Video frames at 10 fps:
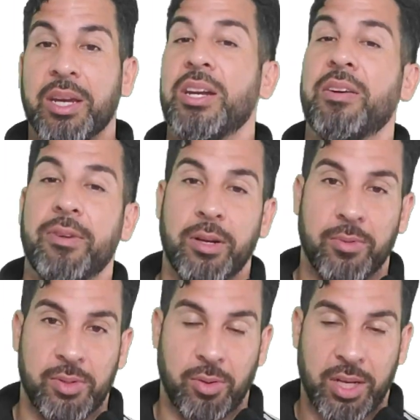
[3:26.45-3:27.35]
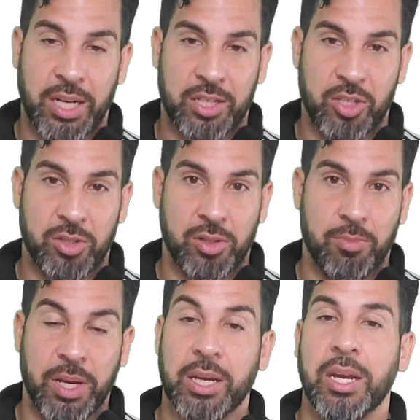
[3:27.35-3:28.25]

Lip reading: You never know what sort of connections you can make.